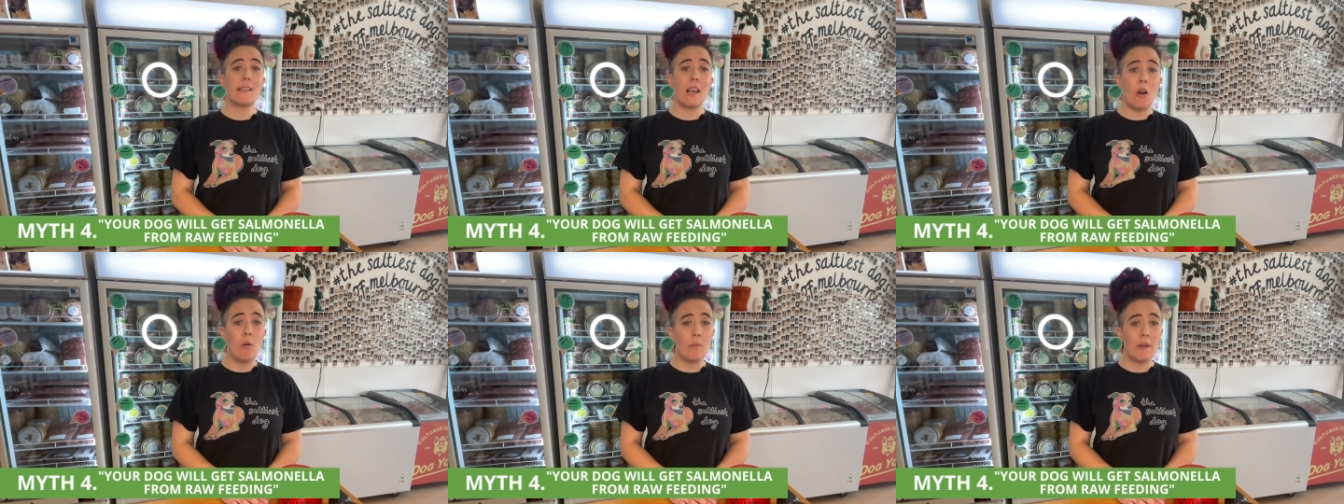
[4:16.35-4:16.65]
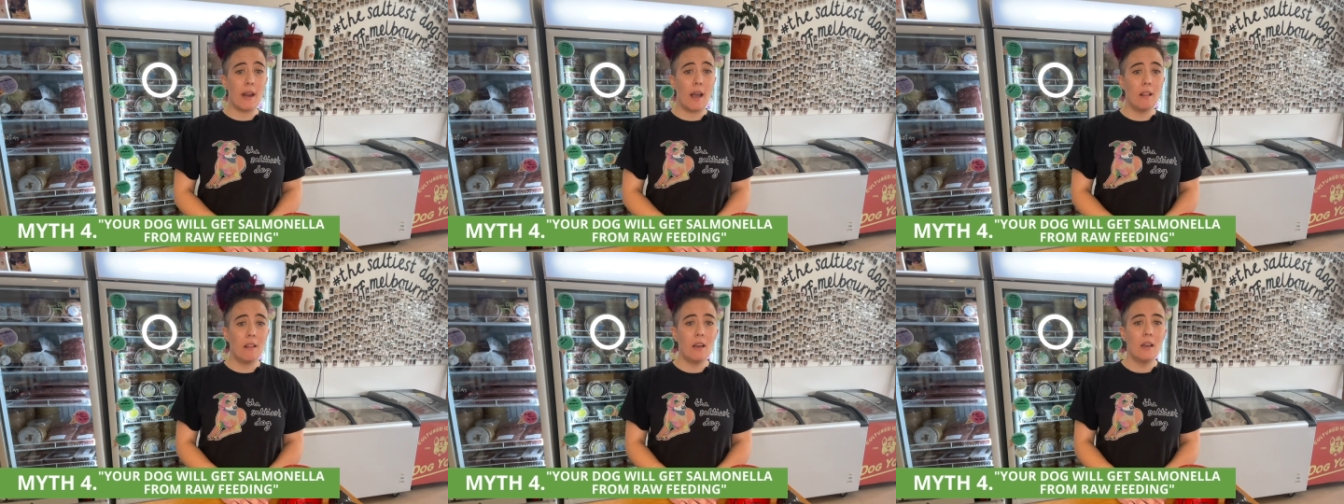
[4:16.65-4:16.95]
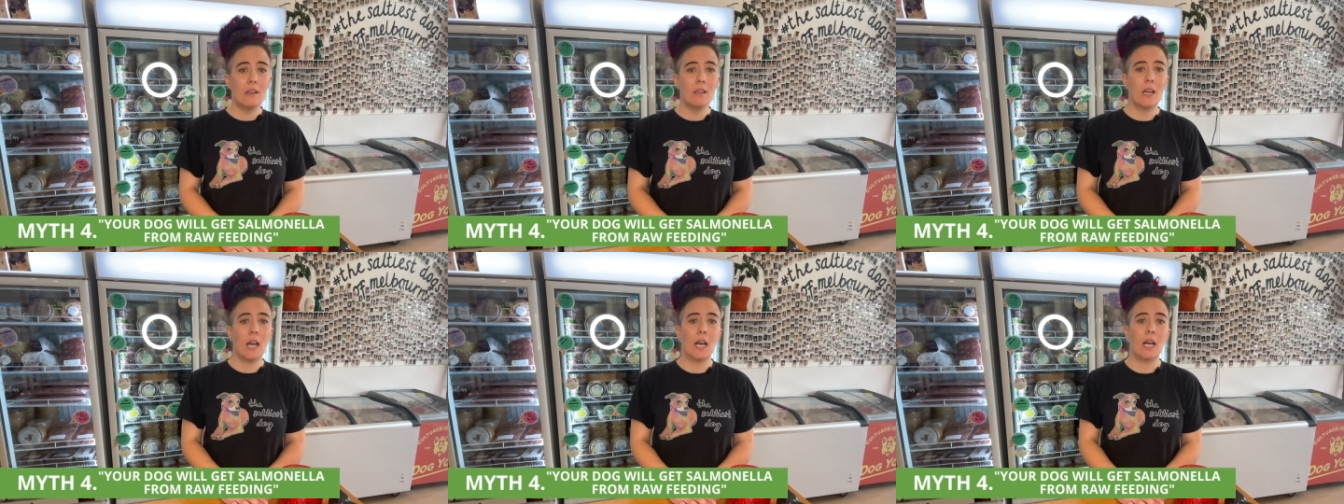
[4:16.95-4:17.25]

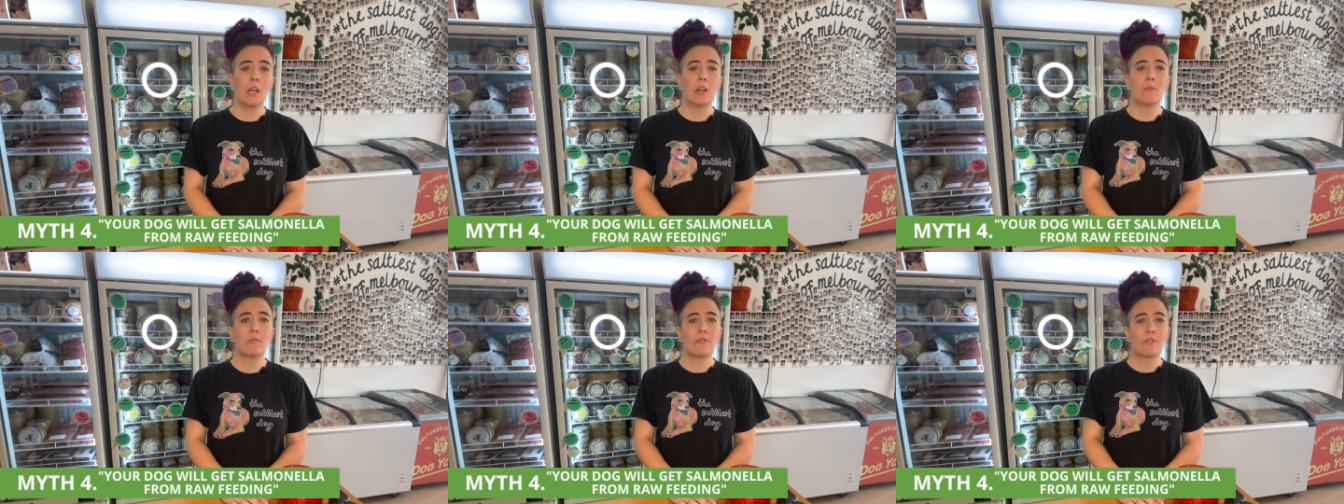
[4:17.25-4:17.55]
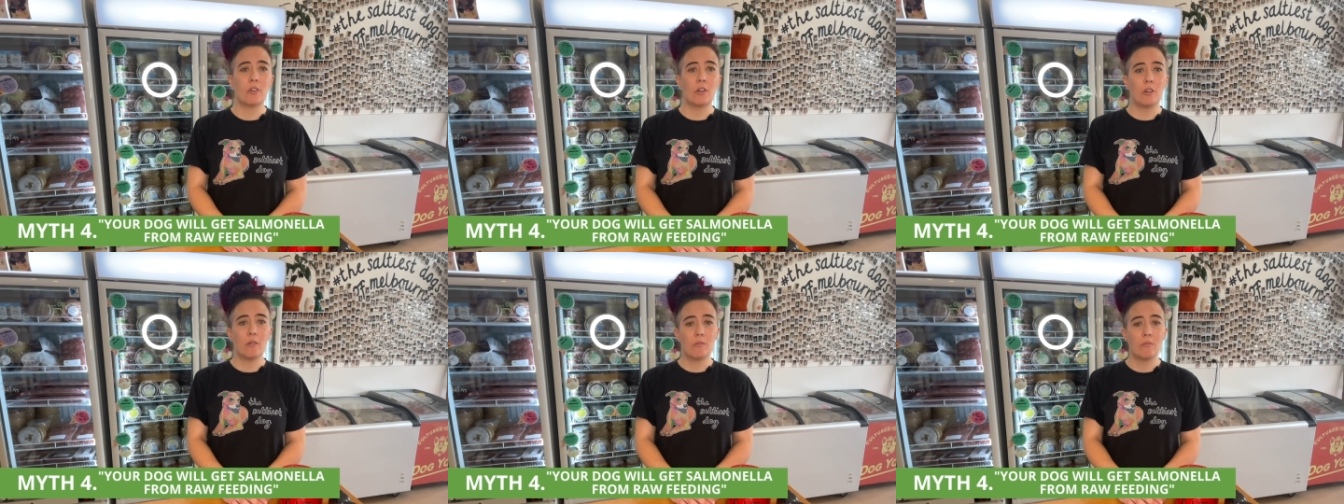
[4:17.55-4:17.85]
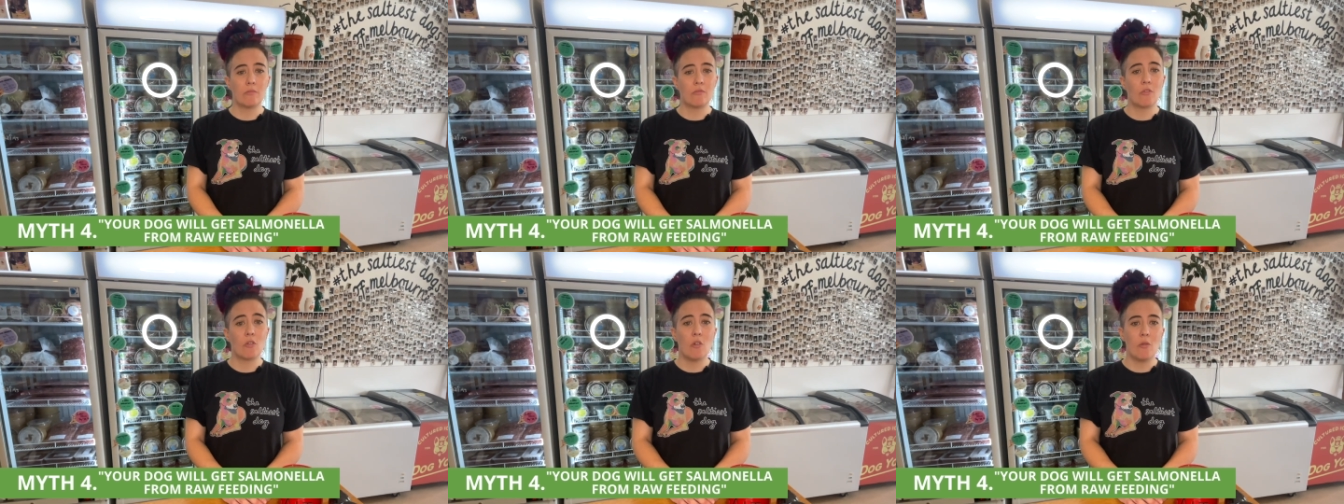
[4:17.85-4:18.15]
salmonella um,
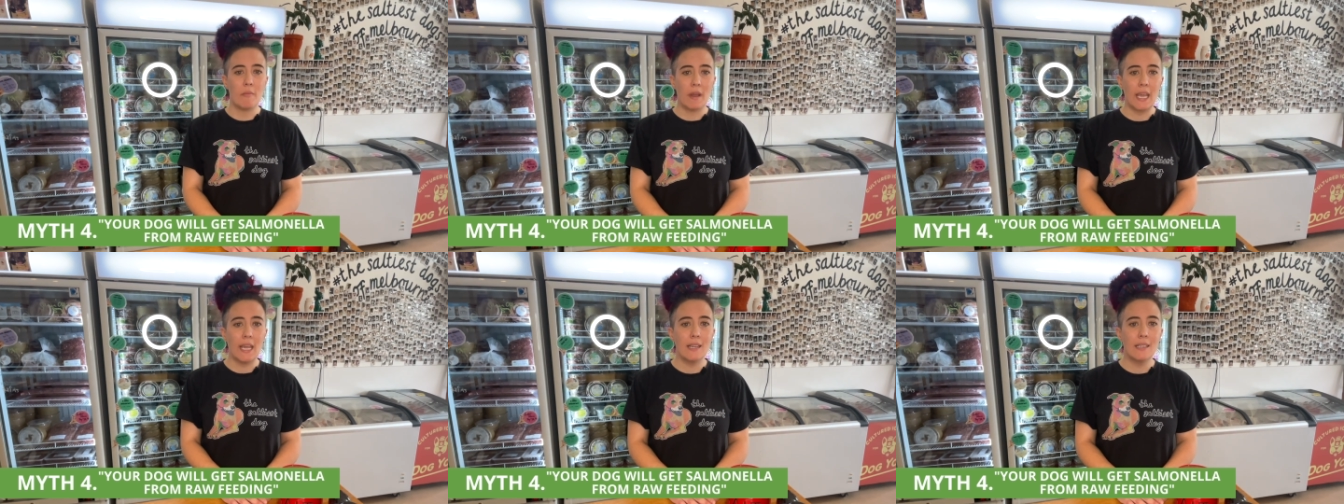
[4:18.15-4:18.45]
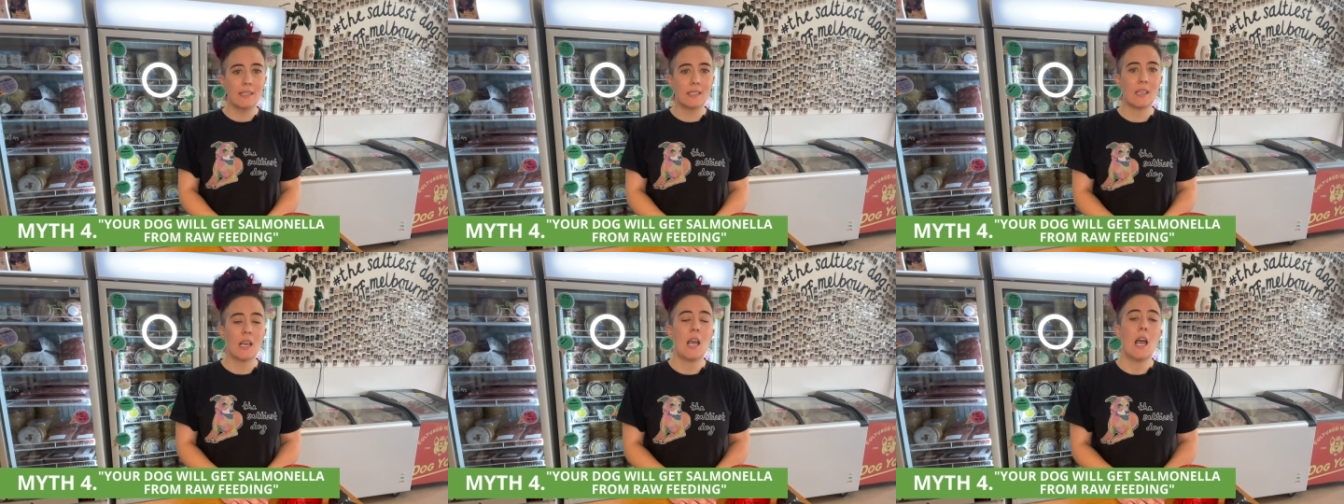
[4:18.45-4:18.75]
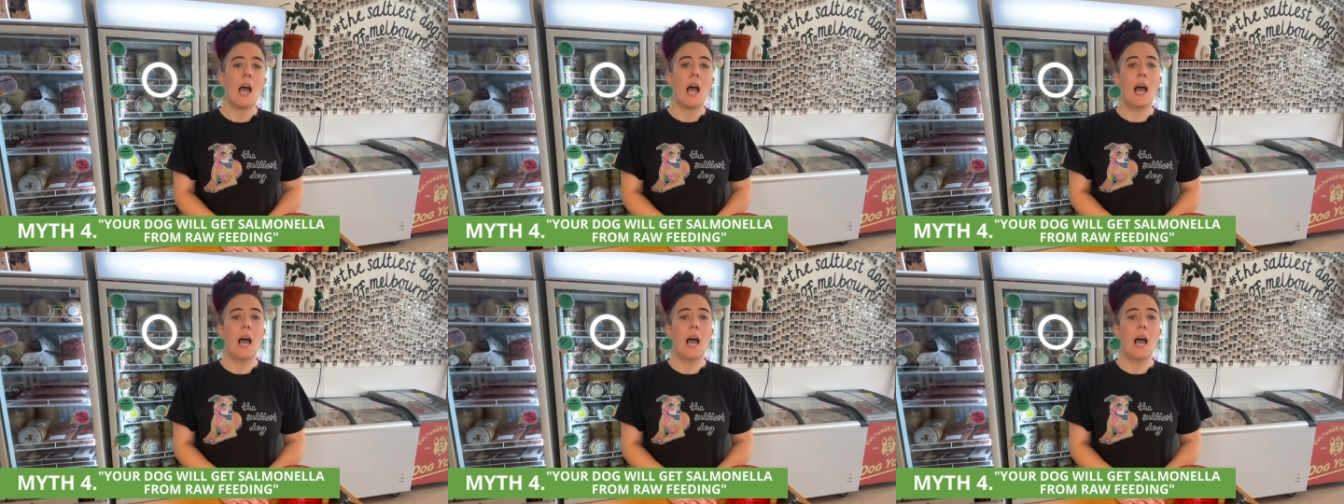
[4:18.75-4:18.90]
from raw meat.